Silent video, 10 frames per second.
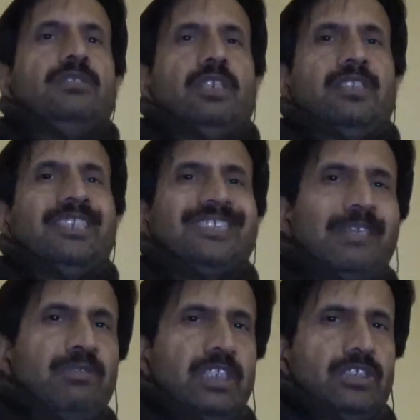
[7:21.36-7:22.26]
or the
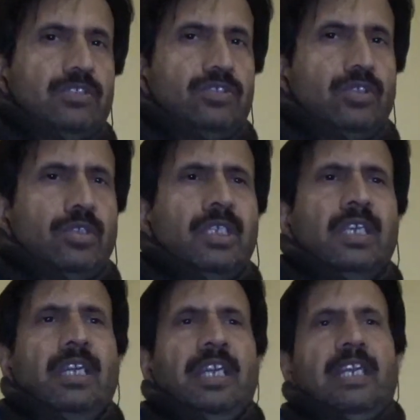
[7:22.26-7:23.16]
examinations,
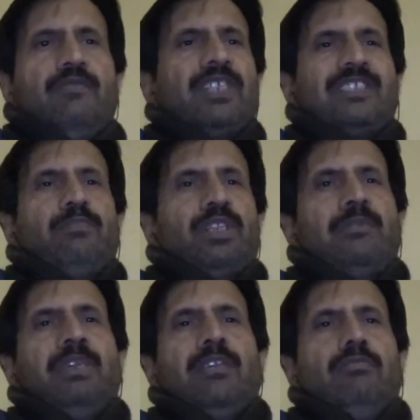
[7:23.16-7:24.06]
And for example, they
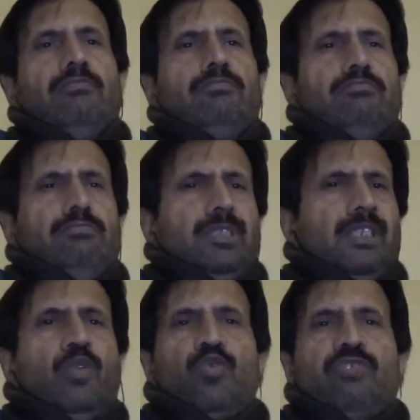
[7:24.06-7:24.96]
may
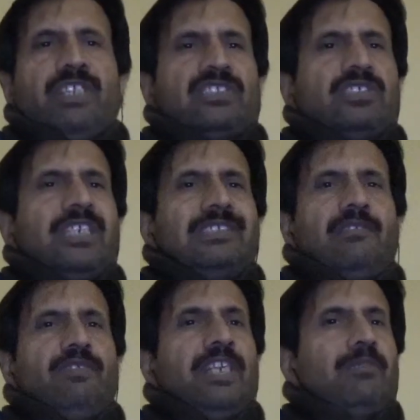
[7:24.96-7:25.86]
look for the signs
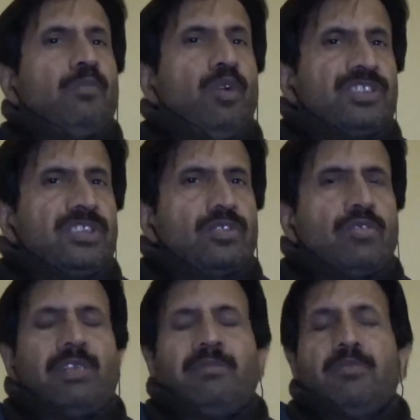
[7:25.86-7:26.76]
of irritable bowel
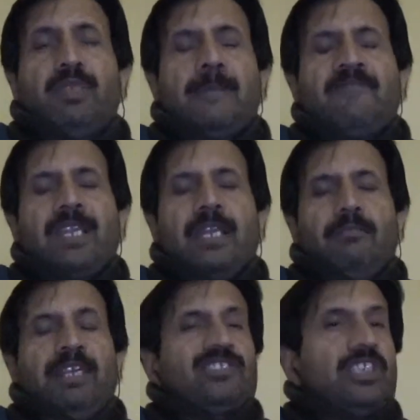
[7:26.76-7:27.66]
syndrome or maybe
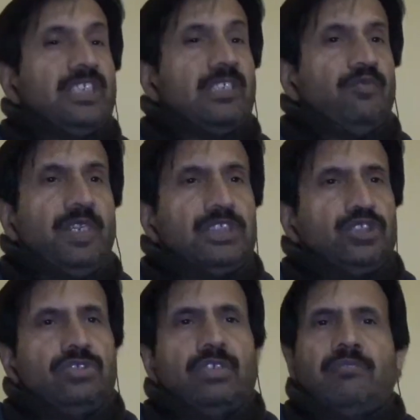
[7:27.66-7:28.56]
parasitic
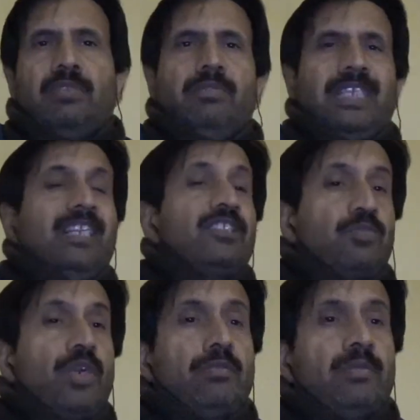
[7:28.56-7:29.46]
infection or maybe any other
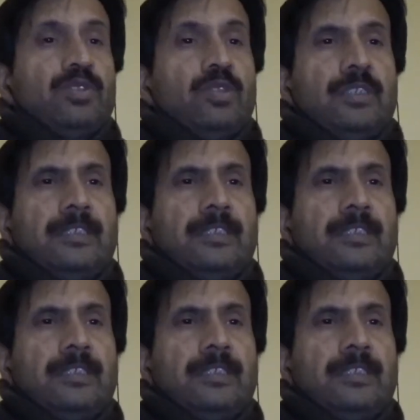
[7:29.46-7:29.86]
problems,